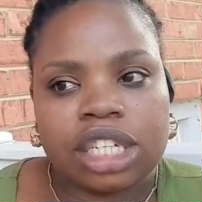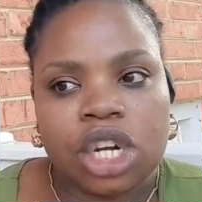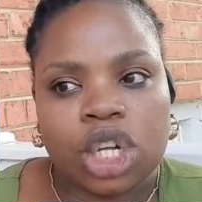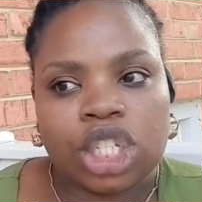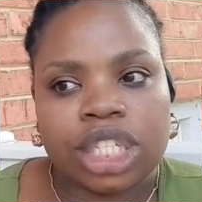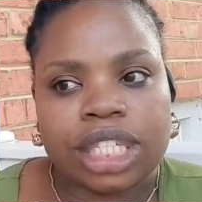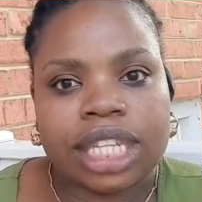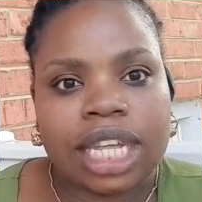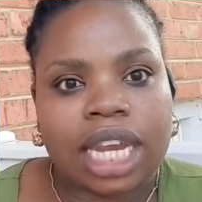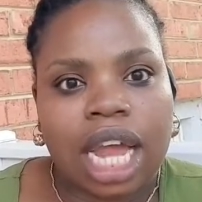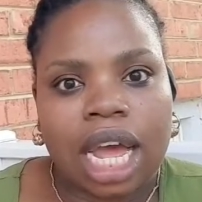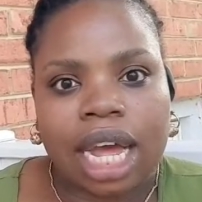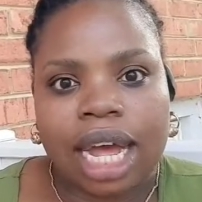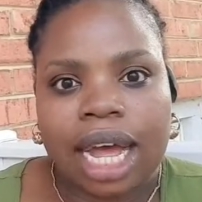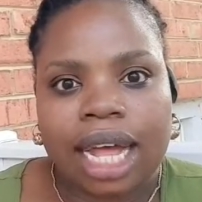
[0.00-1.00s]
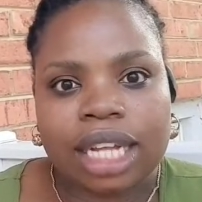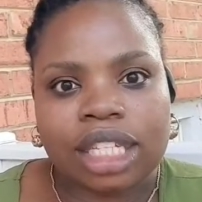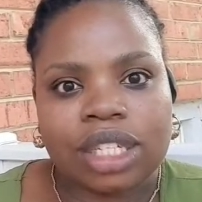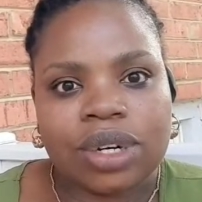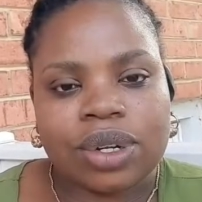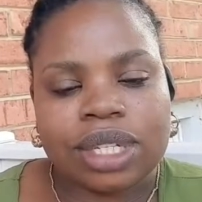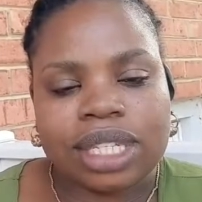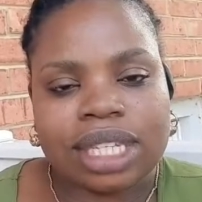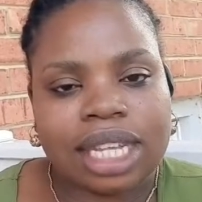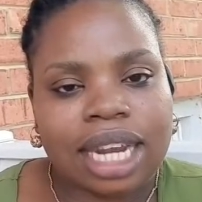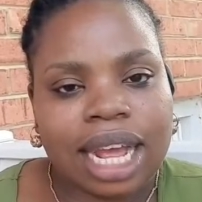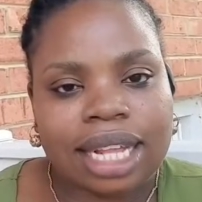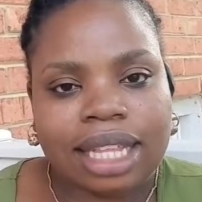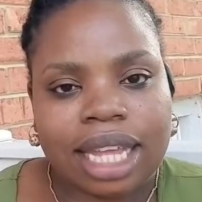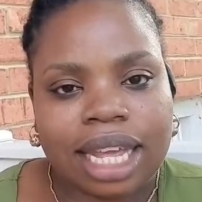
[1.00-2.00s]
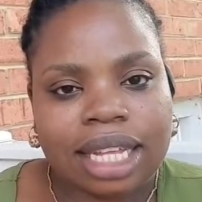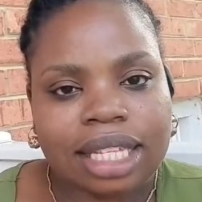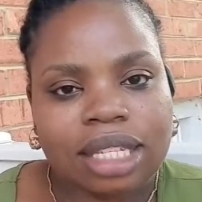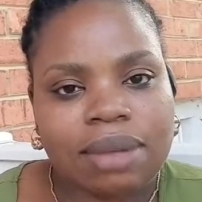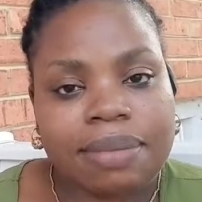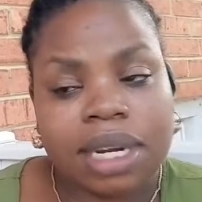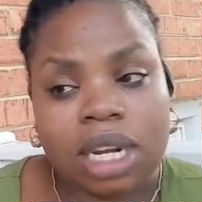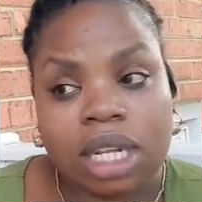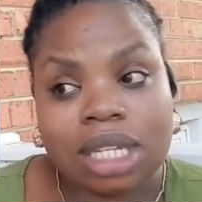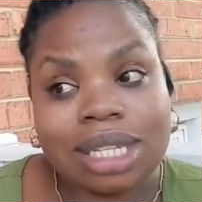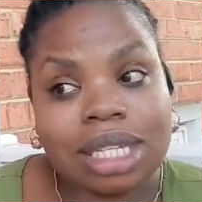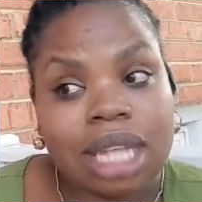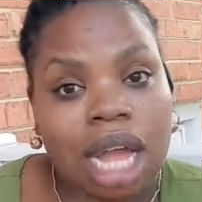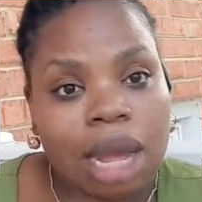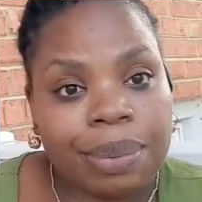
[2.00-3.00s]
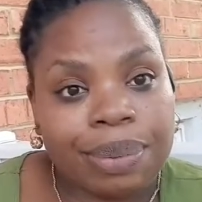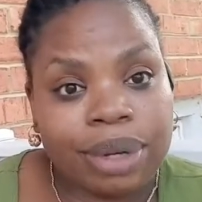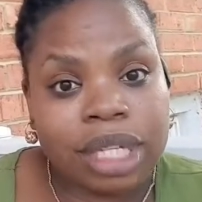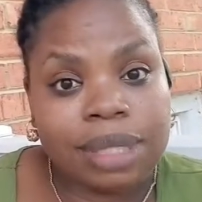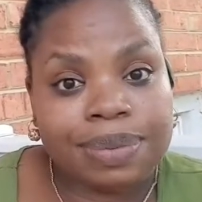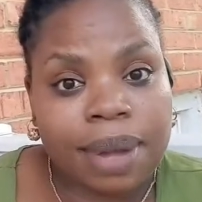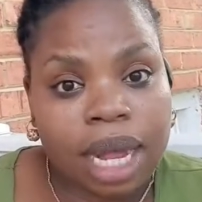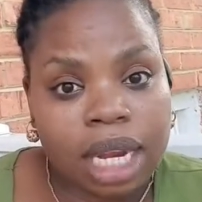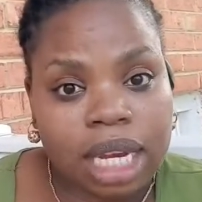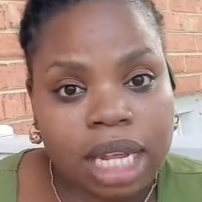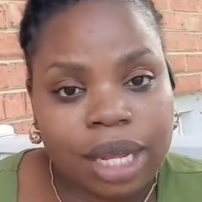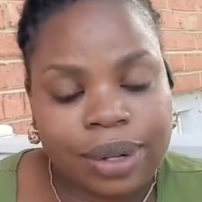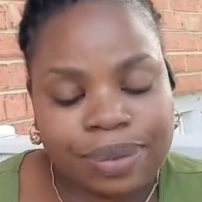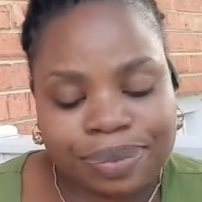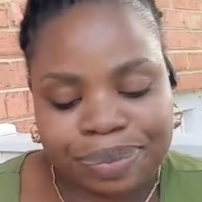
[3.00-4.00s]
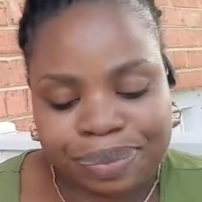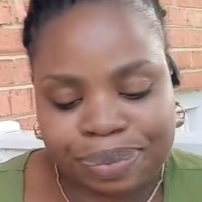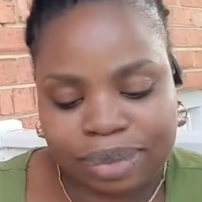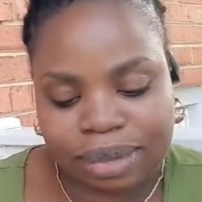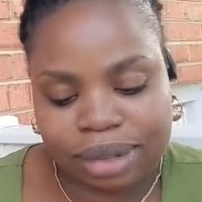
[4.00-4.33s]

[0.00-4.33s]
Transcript: she does still a call, she does still a text. So I just stop responding.